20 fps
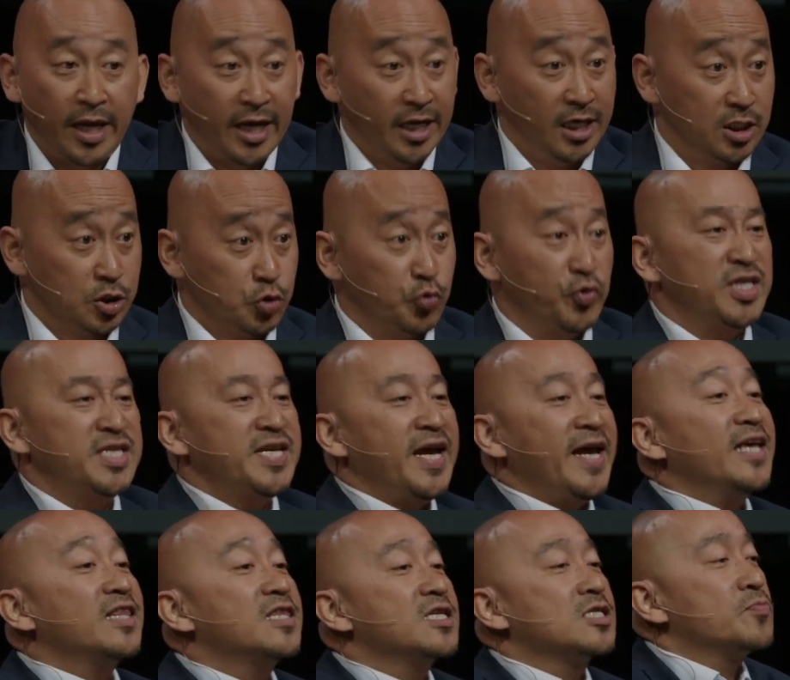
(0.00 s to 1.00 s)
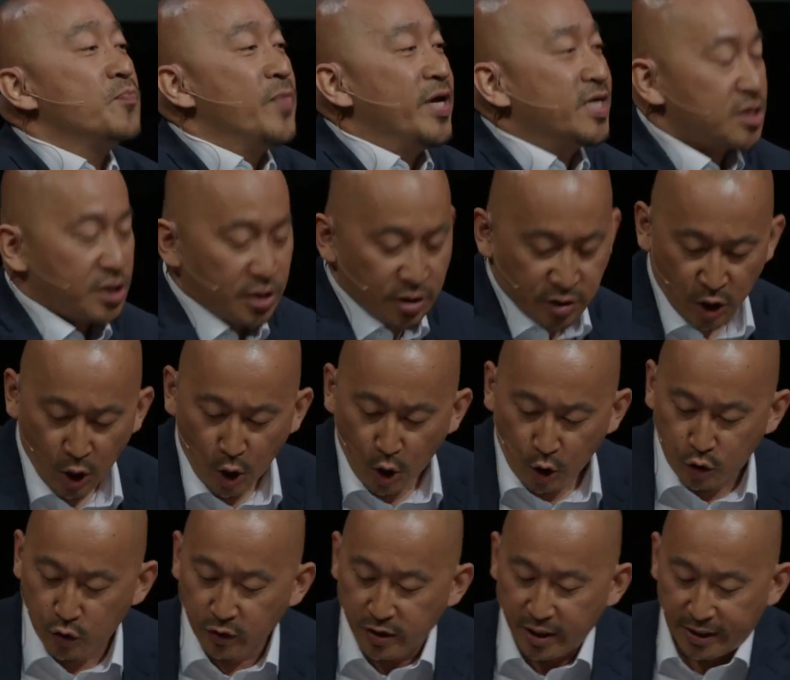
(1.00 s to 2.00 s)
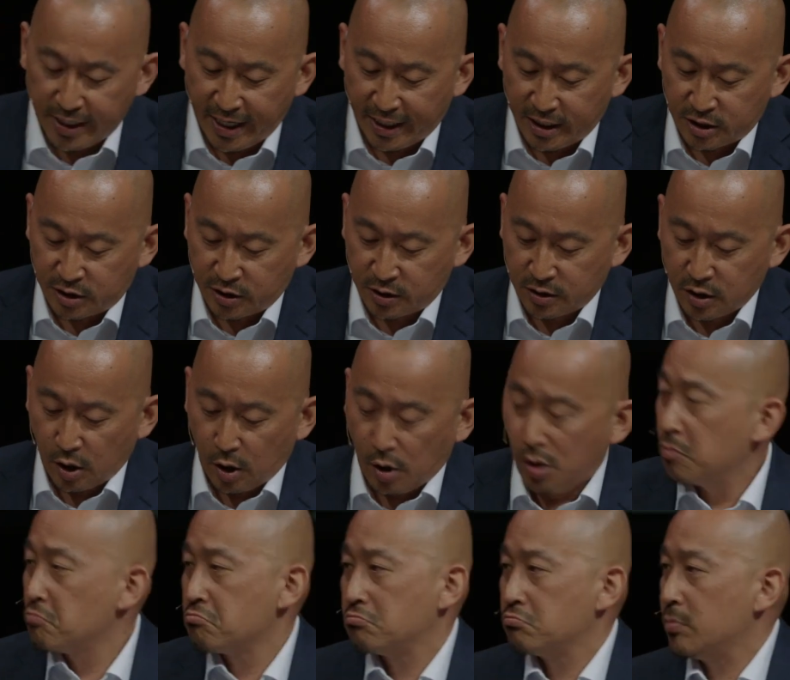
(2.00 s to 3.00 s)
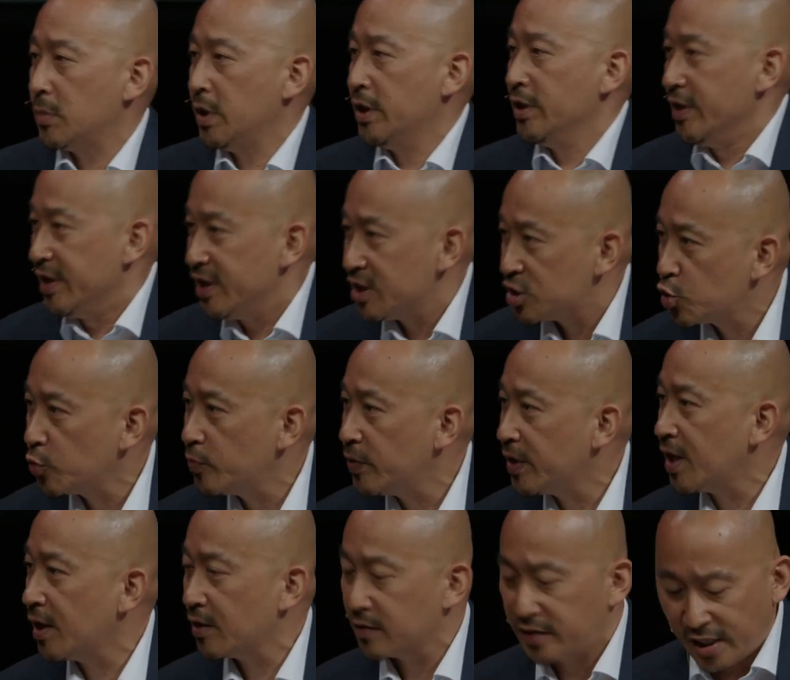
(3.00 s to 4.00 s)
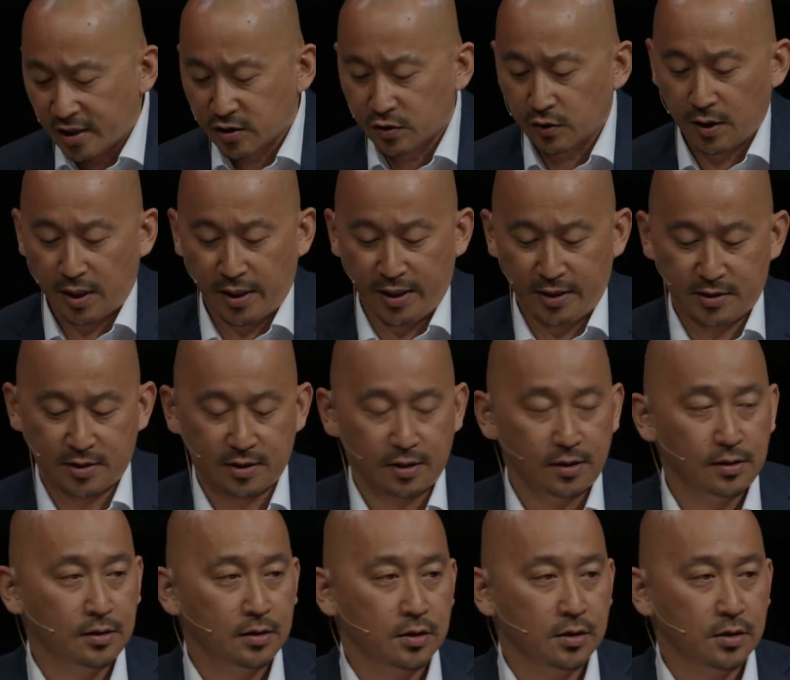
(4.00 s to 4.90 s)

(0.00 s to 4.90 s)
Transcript: And as we take this message to the nations, it needs to be contextualized.